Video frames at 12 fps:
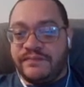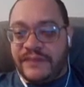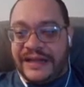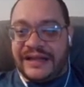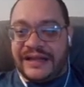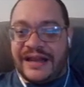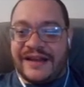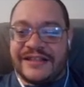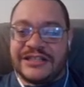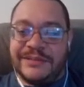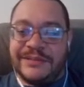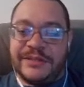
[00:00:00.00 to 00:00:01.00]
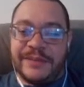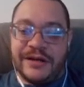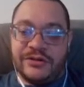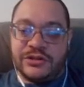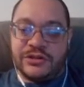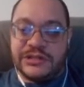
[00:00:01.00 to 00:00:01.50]
Like, a lot of that's gonna be dependent on
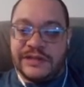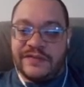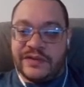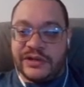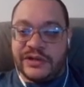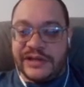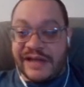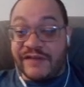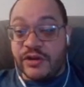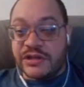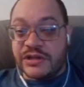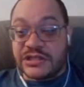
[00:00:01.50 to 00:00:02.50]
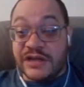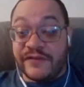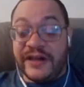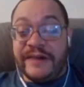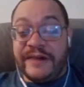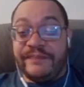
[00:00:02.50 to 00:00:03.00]
Coulson giving you good
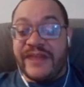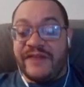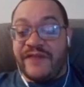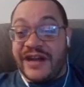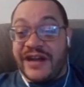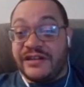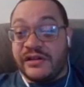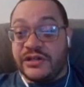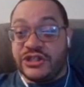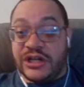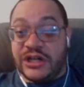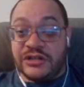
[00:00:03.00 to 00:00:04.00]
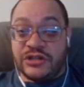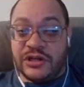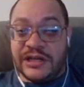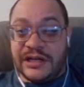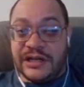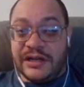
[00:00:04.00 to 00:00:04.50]
stuff and finding a good Shang
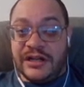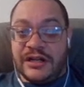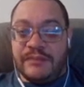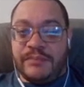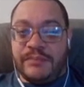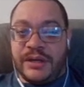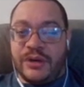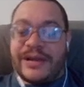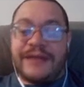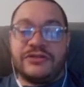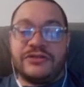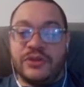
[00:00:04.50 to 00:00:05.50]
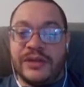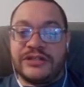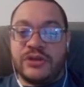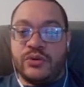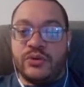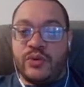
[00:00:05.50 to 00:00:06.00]
target. But okay, so let's
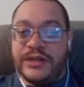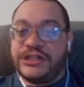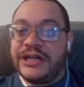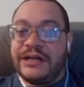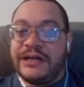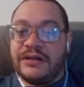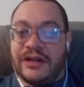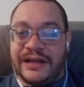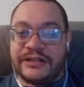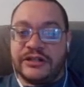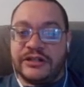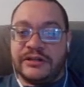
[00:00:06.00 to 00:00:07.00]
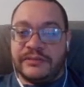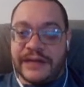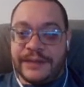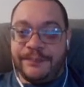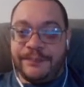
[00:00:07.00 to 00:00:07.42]
go Quinjet Collector, right?